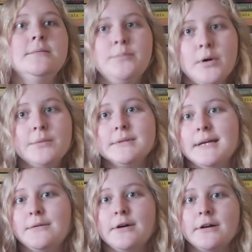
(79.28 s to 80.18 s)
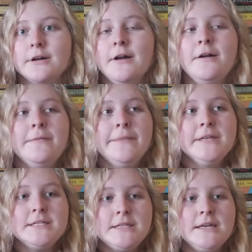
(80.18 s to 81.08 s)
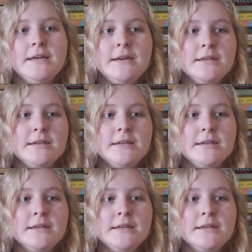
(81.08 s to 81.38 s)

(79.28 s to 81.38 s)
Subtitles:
Boy, was I wrong. This thing,